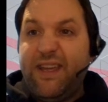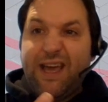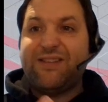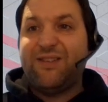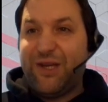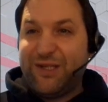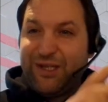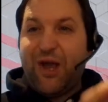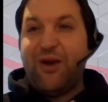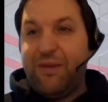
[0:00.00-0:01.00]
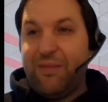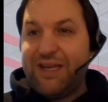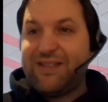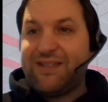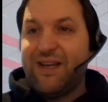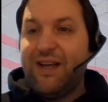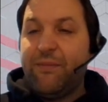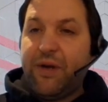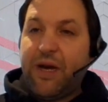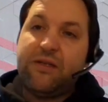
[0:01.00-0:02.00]
Yes, does the codey bits,
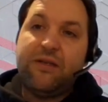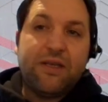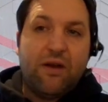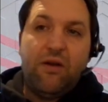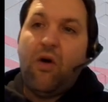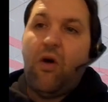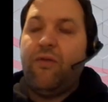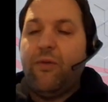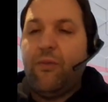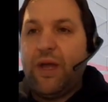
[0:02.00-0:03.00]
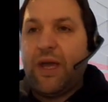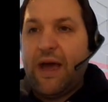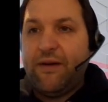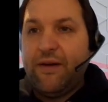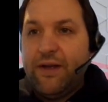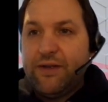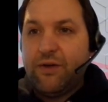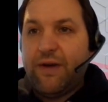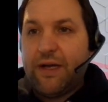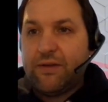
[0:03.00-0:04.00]
but actually there's a lot that we can
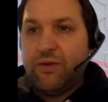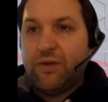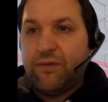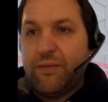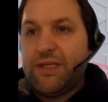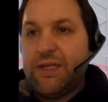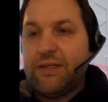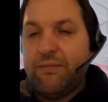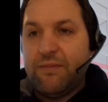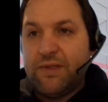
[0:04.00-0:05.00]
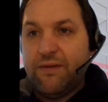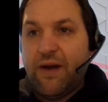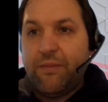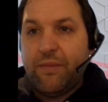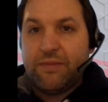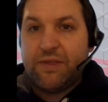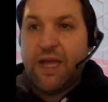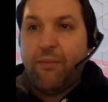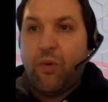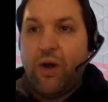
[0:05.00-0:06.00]
sort of outsource from a citizen development
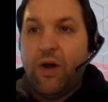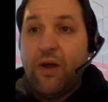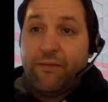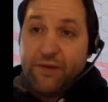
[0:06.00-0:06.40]
standpoint